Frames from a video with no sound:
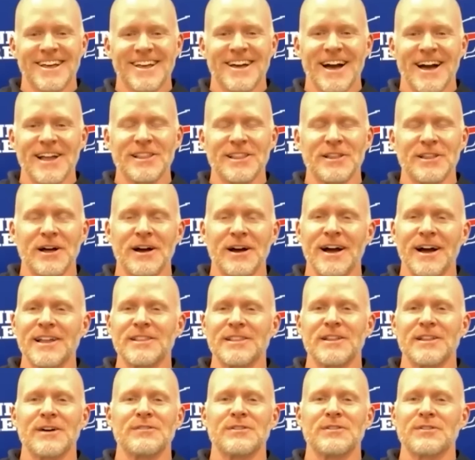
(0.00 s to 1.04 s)
I love I
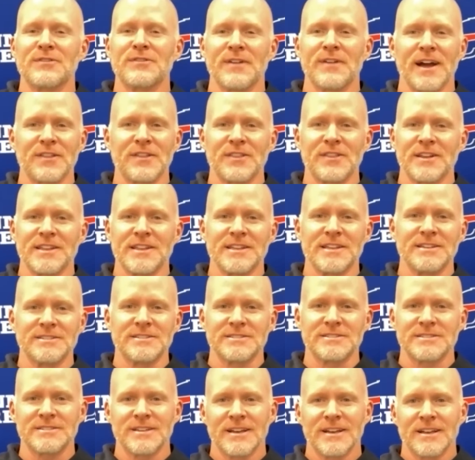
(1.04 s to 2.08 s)
love the fact that
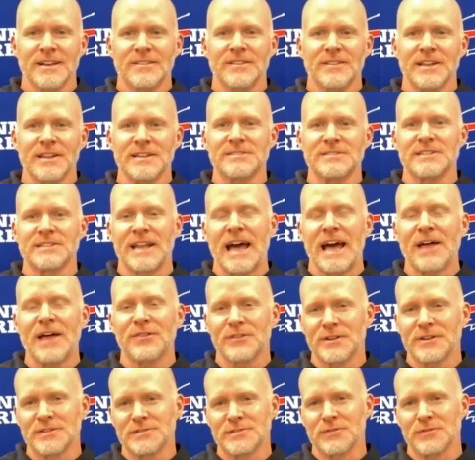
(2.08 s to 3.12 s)
he's that he's an
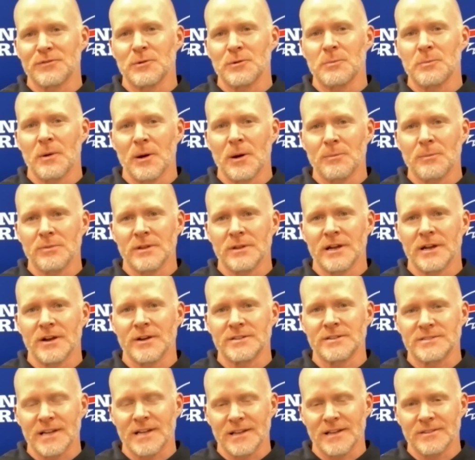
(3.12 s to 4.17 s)
athlete. He's a football player.
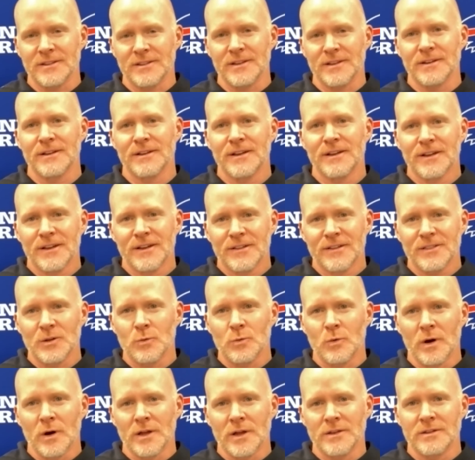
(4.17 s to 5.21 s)
He's got the the
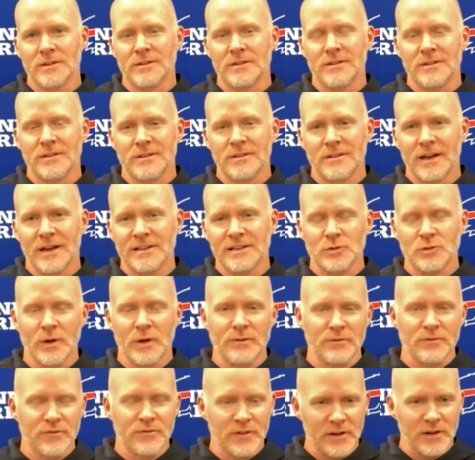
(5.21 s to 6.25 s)
one. I still
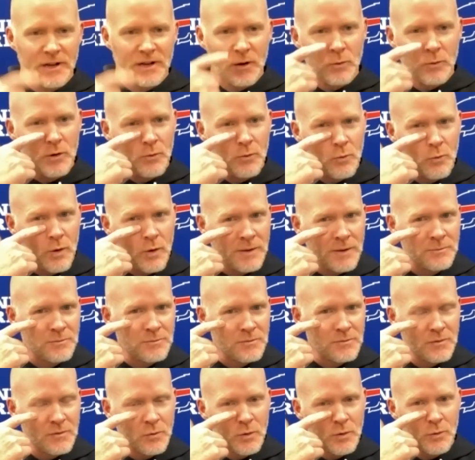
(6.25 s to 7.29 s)
haven't figured out what one
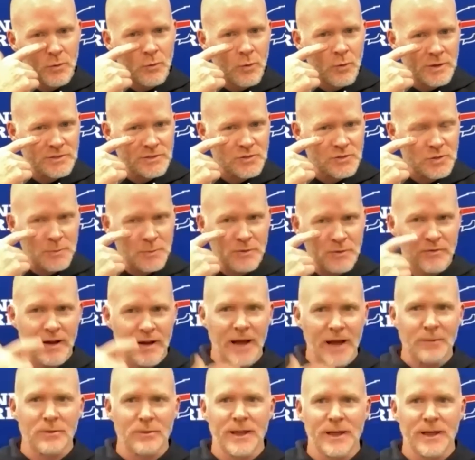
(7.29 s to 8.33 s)
what one strip of
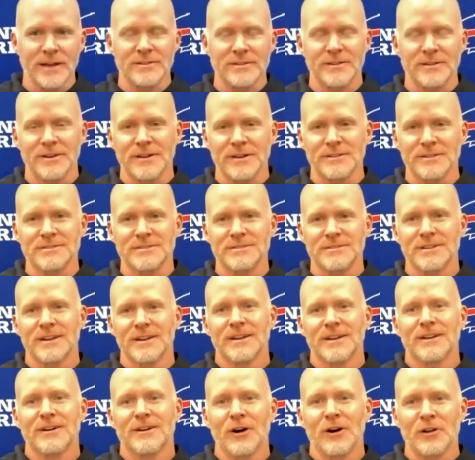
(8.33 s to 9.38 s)
eye black does
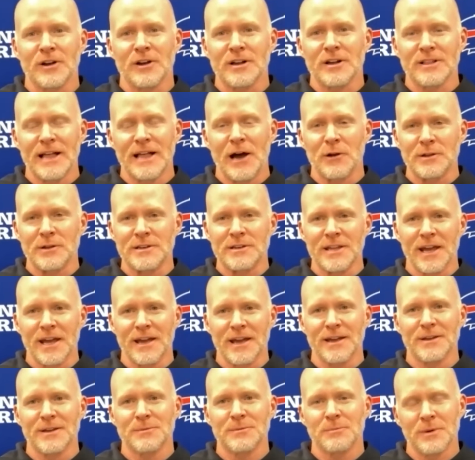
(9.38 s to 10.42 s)
on a cloudy
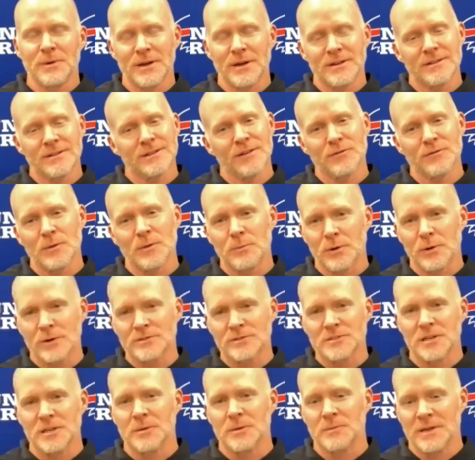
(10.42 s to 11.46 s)
day, but if it
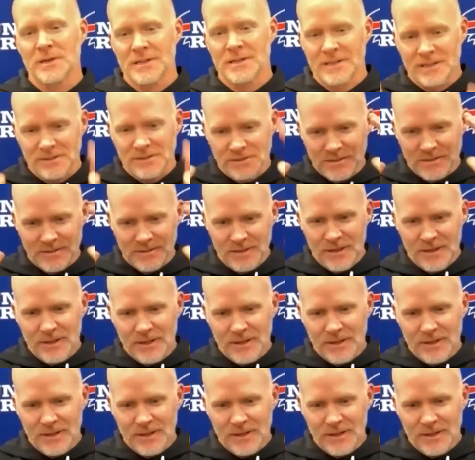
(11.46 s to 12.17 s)
puts him in his